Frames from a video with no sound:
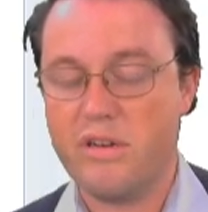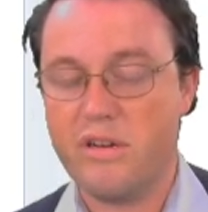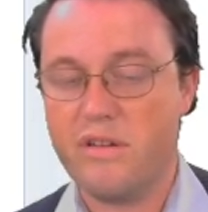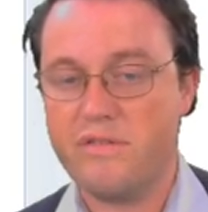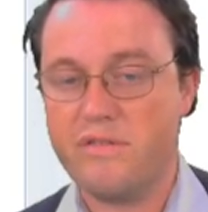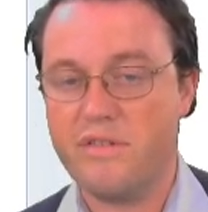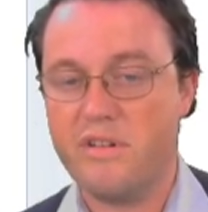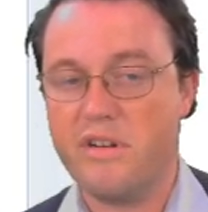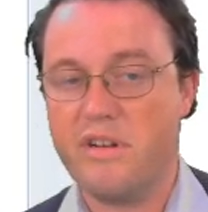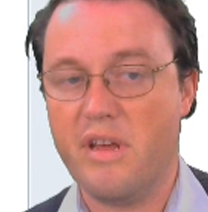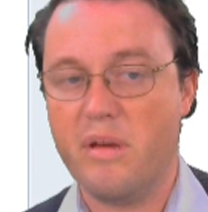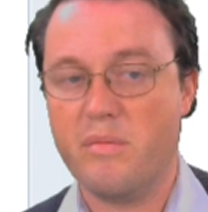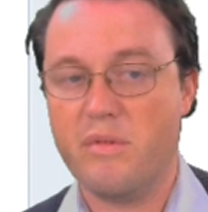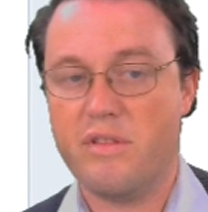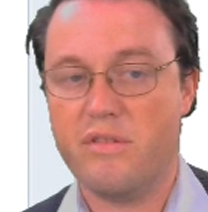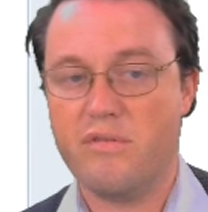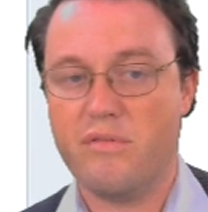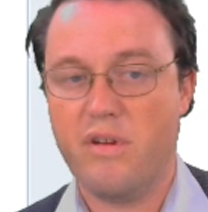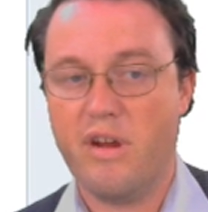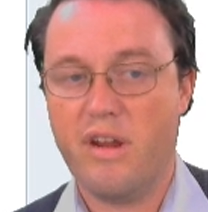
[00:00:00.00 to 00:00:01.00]
just to
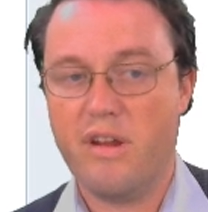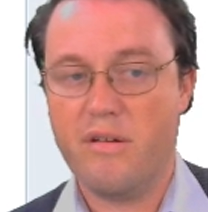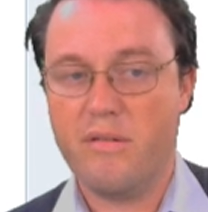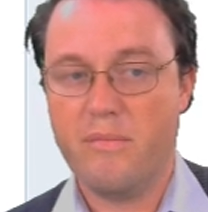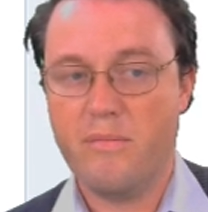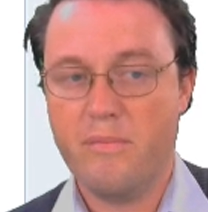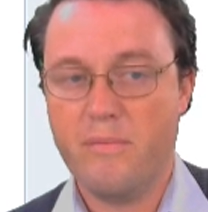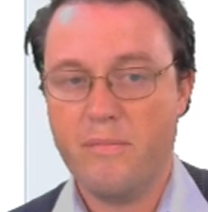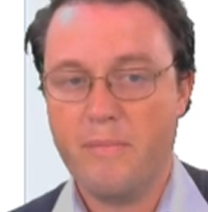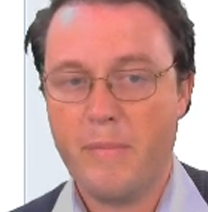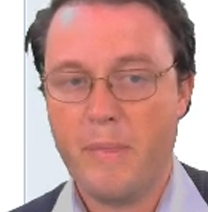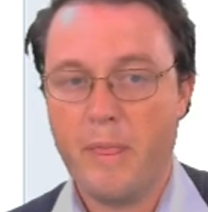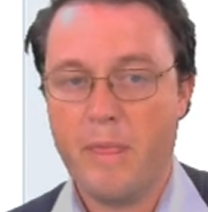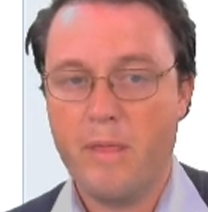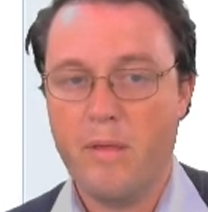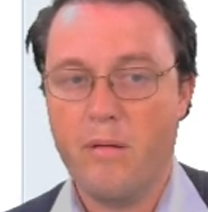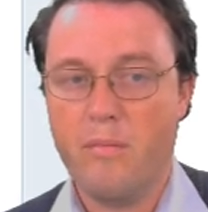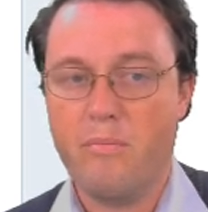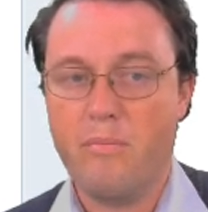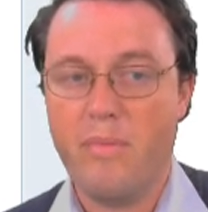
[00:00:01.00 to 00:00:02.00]
demonstrate,
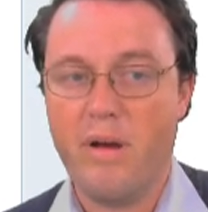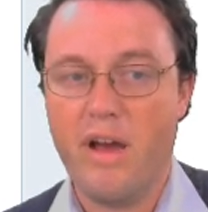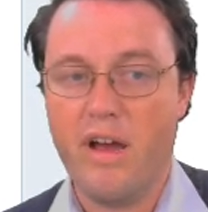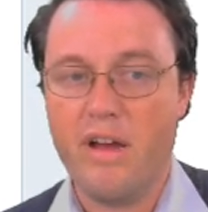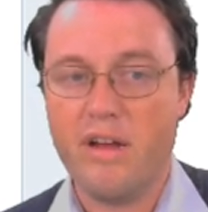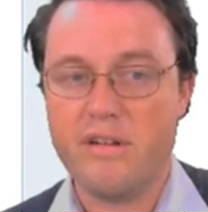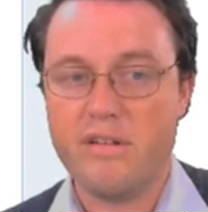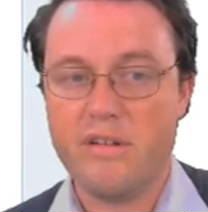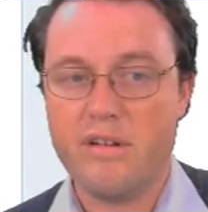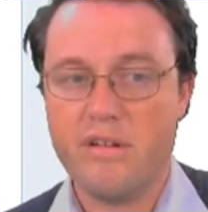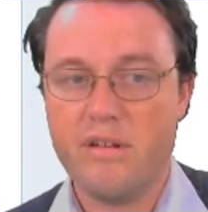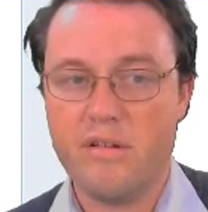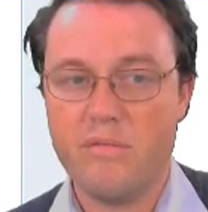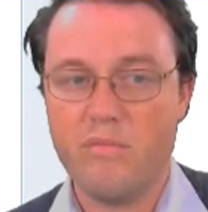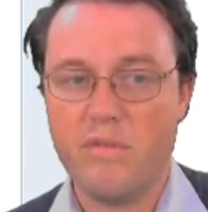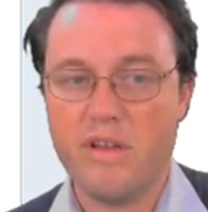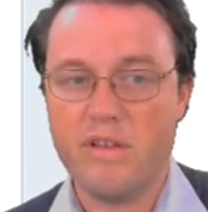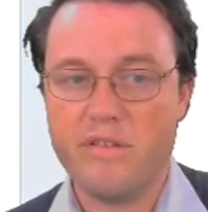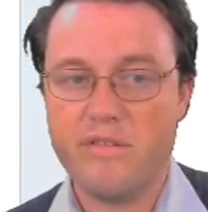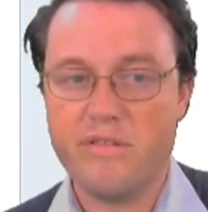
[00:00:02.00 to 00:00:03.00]
but
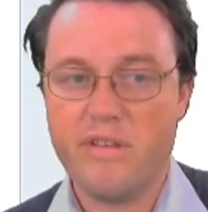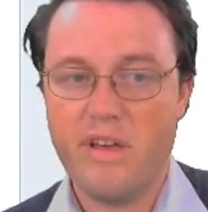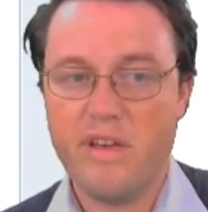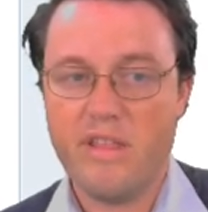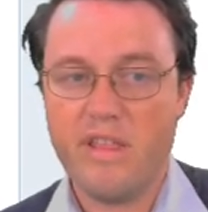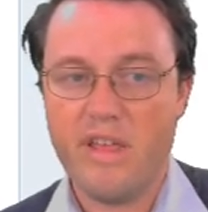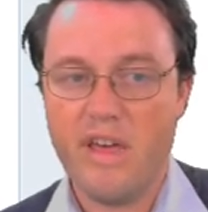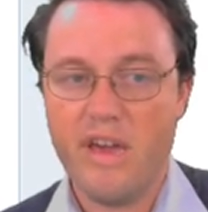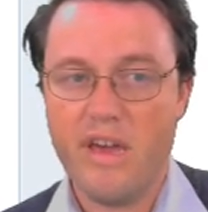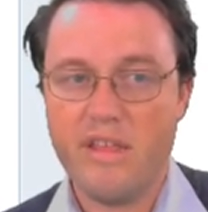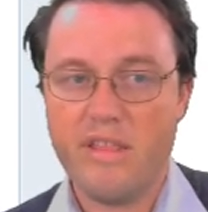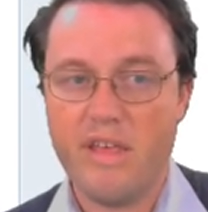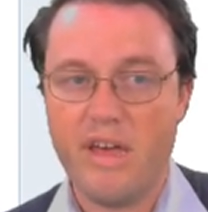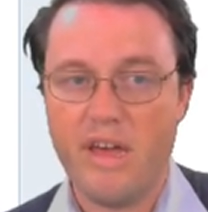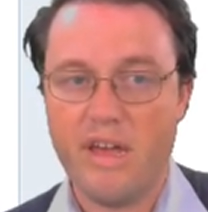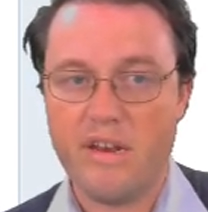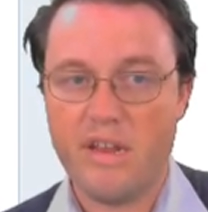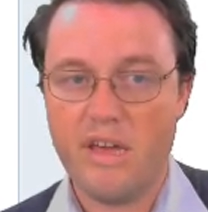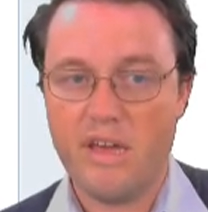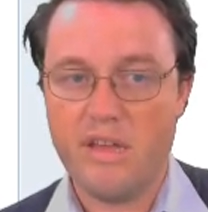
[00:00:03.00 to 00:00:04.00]
we can see there
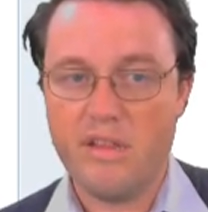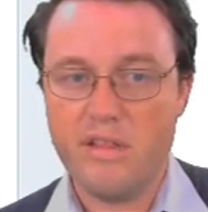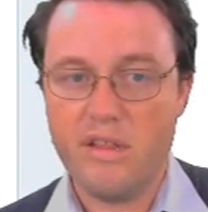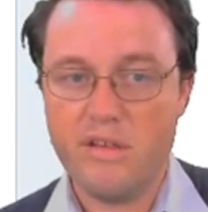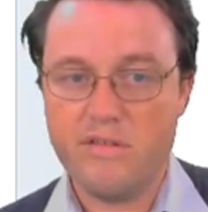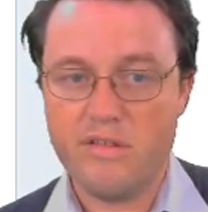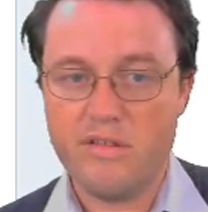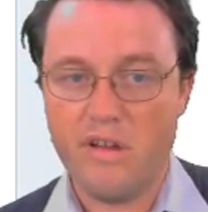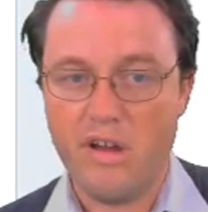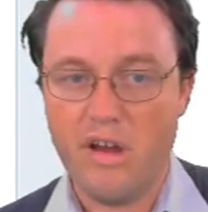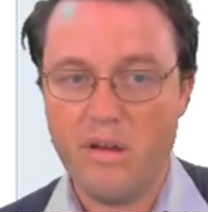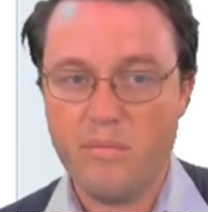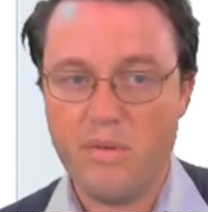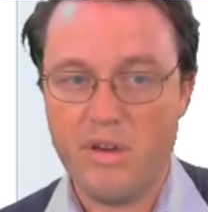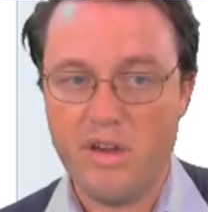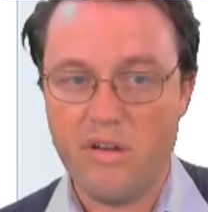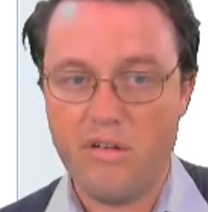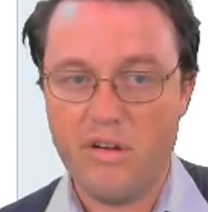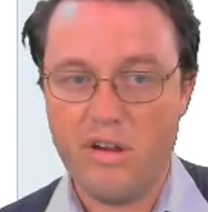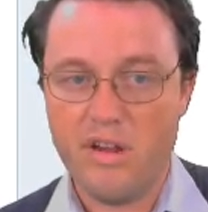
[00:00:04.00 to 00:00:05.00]
that in this time
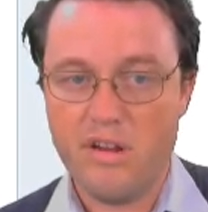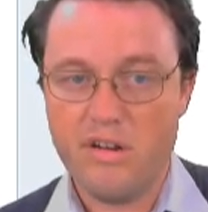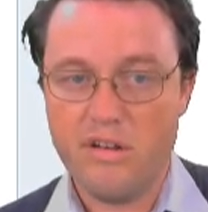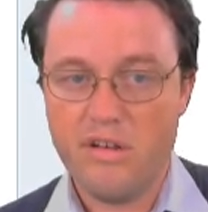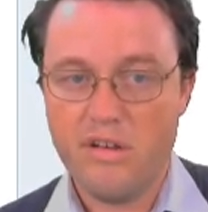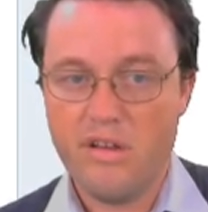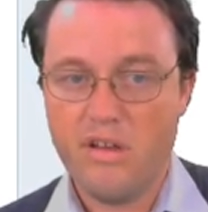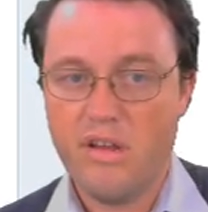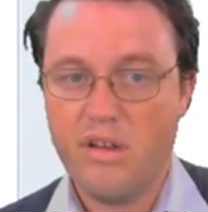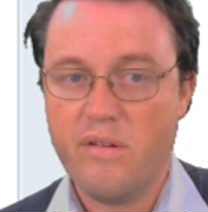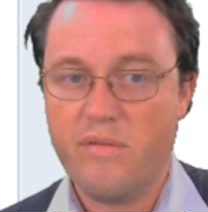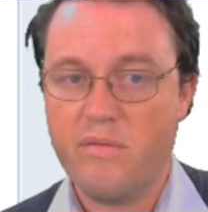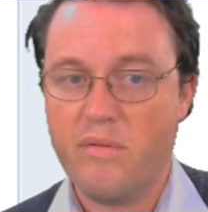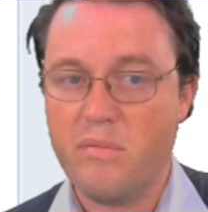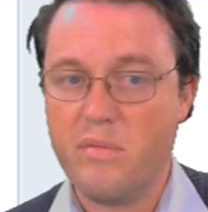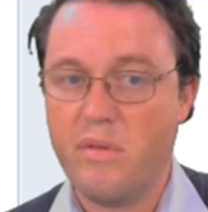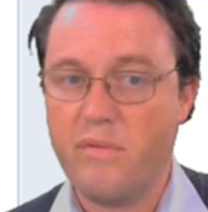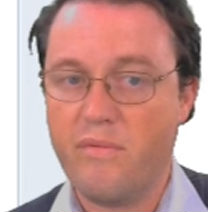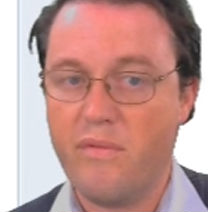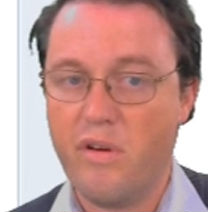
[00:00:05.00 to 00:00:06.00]
period,
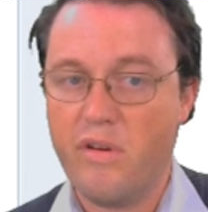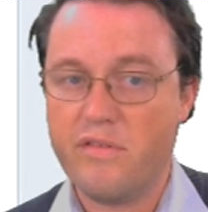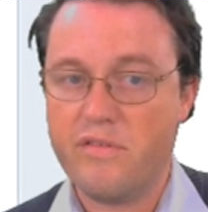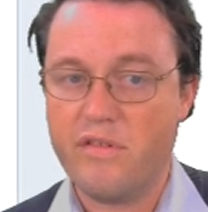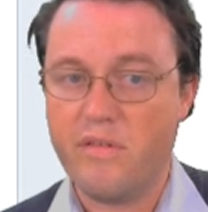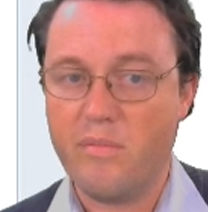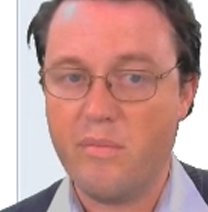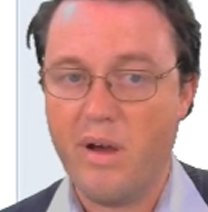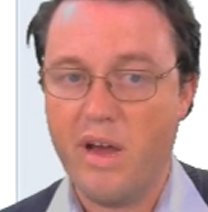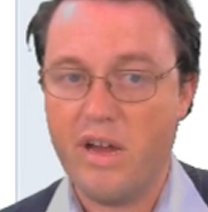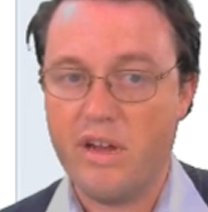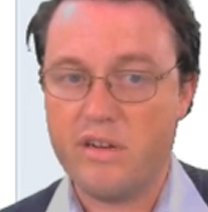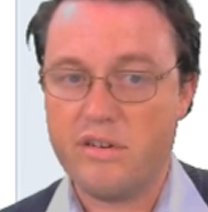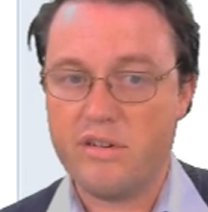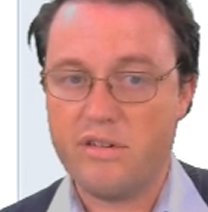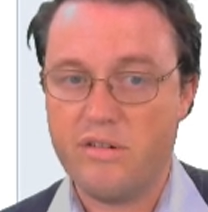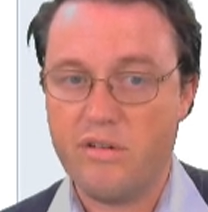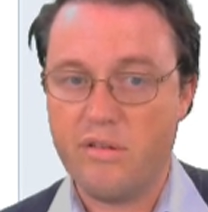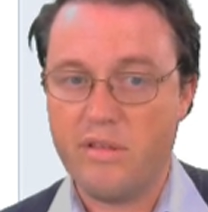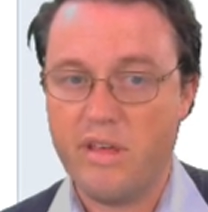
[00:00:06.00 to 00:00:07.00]
from the 1st of
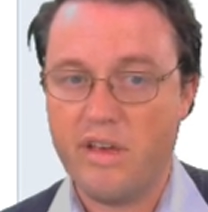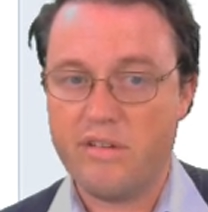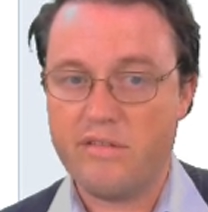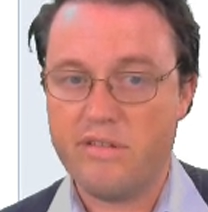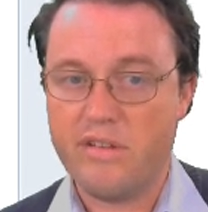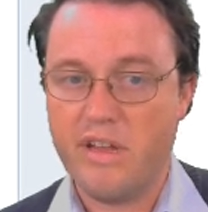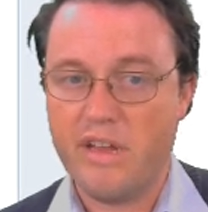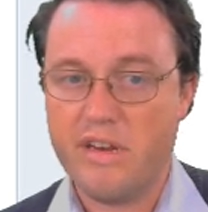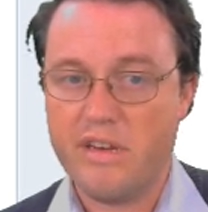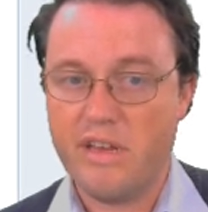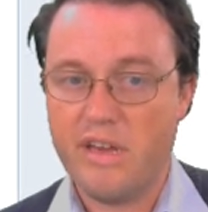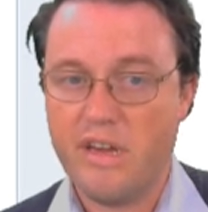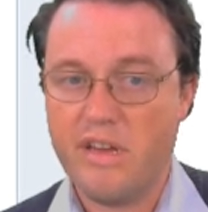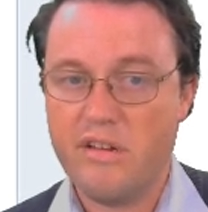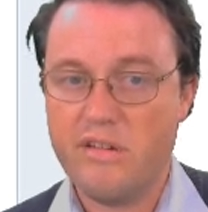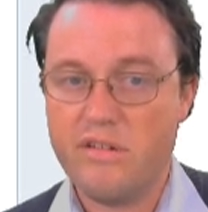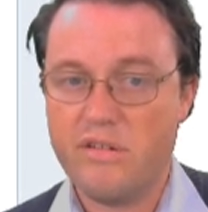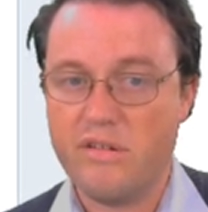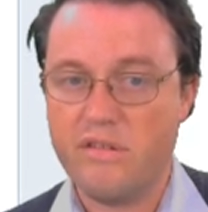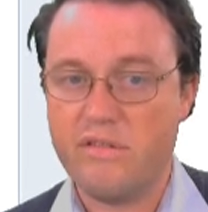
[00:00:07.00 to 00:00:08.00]
March
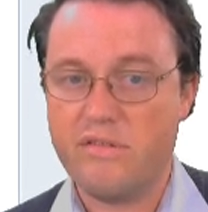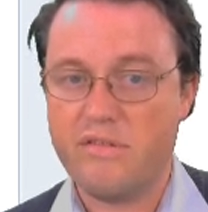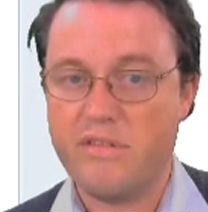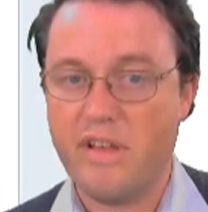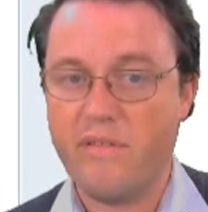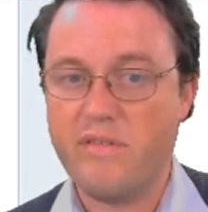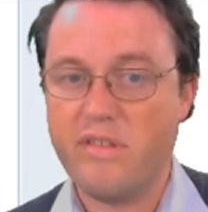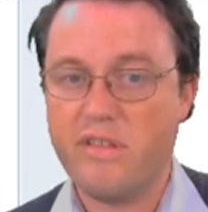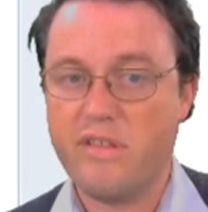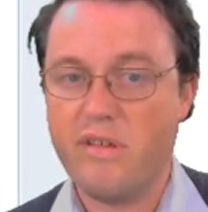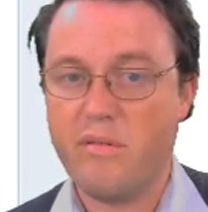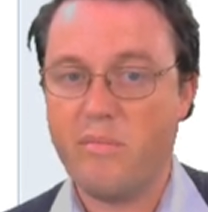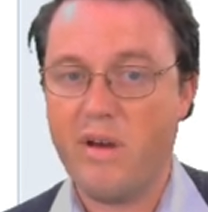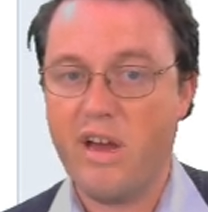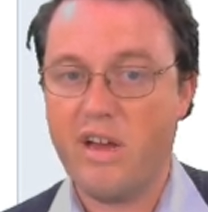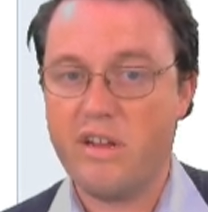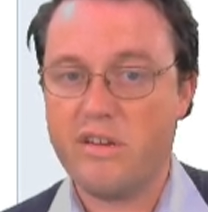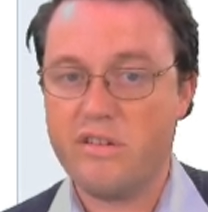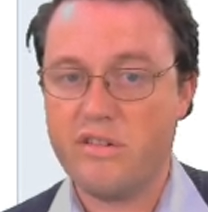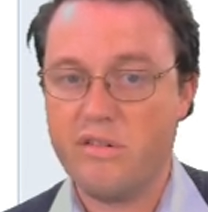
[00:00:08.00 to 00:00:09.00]
2018 to the 7th of
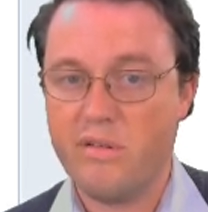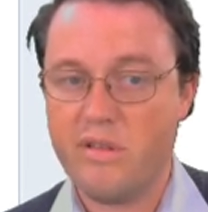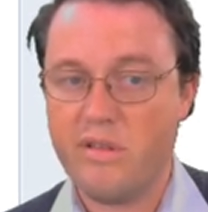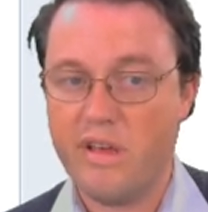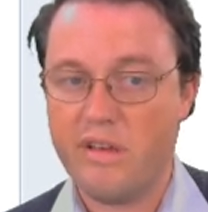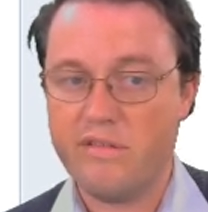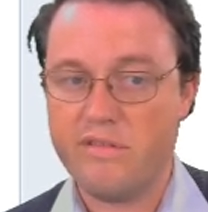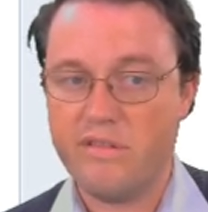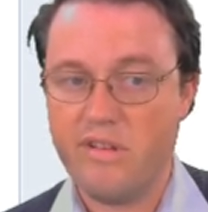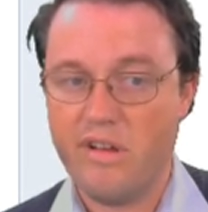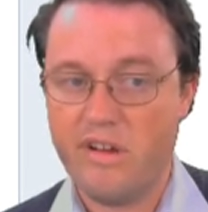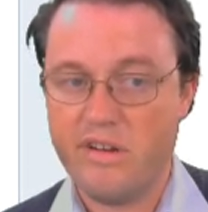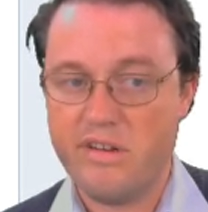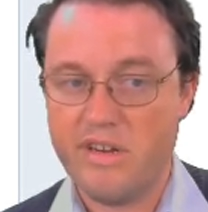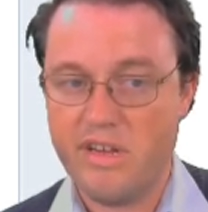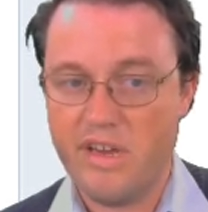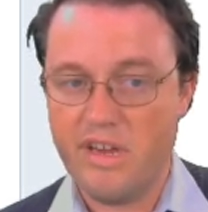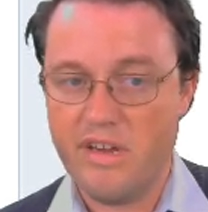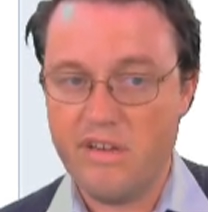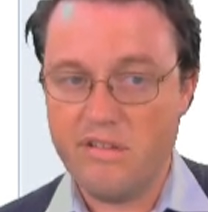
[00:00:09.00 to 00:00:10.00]
March
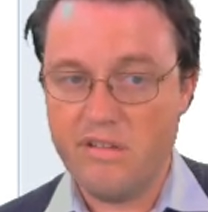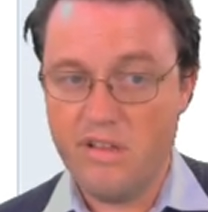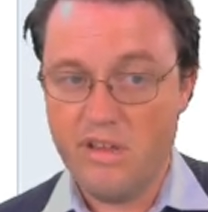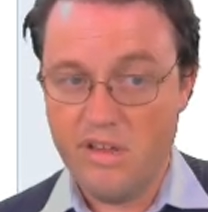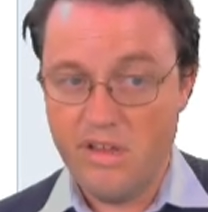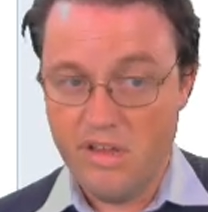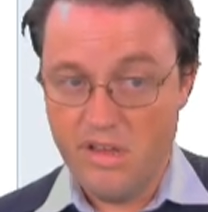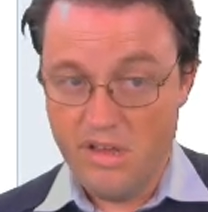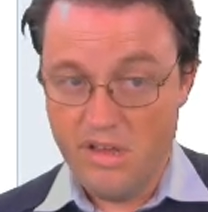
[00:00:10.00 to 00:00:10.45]
2019,